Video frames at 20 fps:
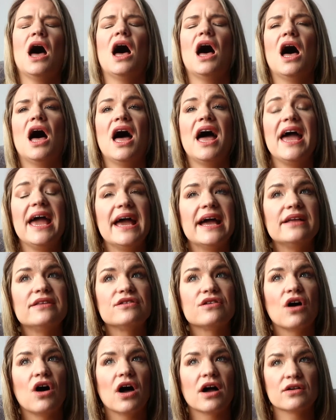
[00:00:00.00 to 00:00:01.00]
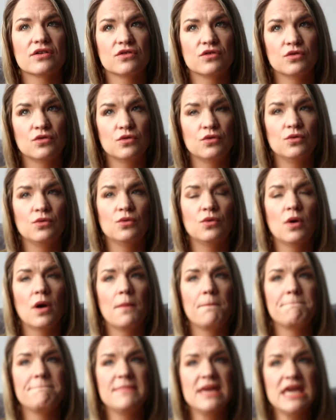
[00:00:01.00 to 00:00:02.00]
and talked to
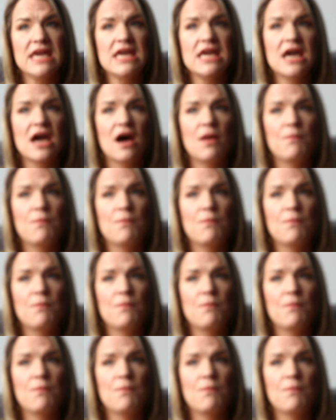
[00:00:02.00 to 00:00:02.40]
me